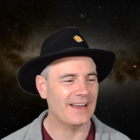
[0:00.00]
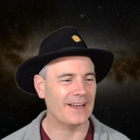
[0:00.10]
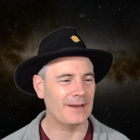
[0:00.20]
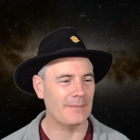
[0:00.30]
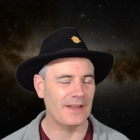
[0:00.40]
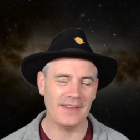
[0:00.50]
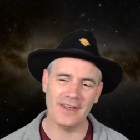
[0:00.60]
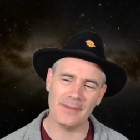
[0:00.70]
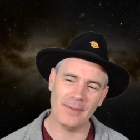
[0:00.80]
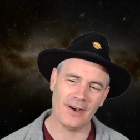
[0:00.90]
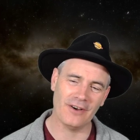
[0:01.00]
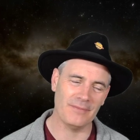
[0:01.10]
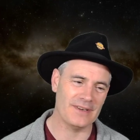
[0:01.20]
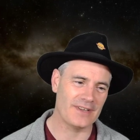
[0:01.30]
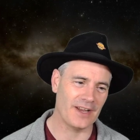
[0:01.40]
And the other part of
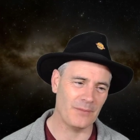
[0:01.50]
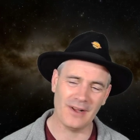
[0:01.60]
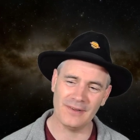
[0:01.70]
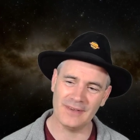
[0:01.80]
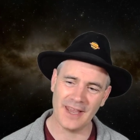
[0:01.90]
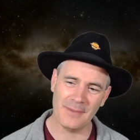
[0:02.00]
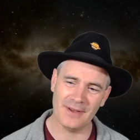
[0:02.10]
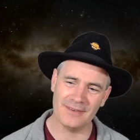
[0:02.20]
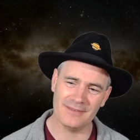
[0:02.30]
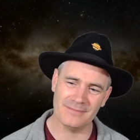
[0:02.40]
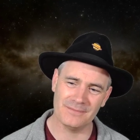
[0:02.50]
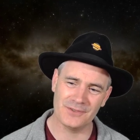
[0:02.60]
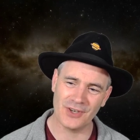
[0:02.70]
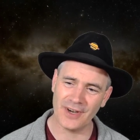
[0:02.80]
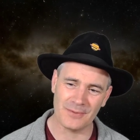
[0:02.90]
me is going, well, yeah, but
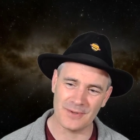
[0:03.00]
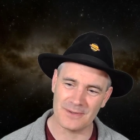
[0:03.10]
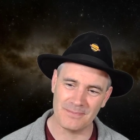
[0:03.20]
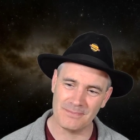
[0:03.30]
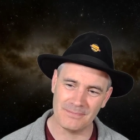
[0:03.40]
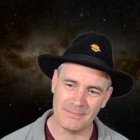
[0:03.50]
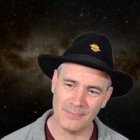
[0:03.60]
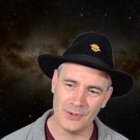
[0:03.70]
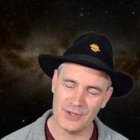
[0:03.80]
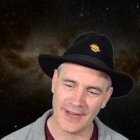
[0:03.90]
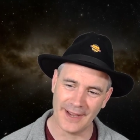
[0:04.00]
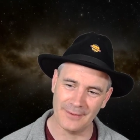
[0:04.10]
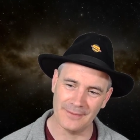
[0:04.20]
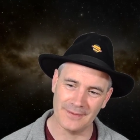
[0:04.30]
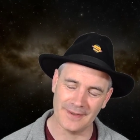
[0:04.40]
China is pushing
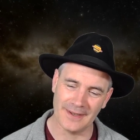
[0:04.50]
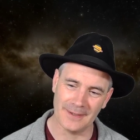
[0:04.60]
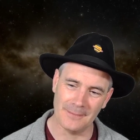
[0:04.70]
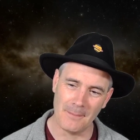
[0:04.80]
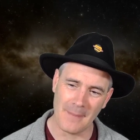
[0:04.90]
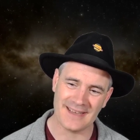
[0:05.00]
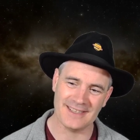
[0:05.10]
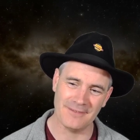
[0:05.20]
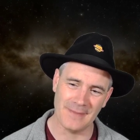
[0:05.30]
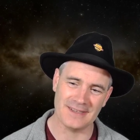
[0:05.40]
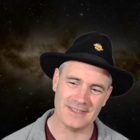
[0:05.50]
out massive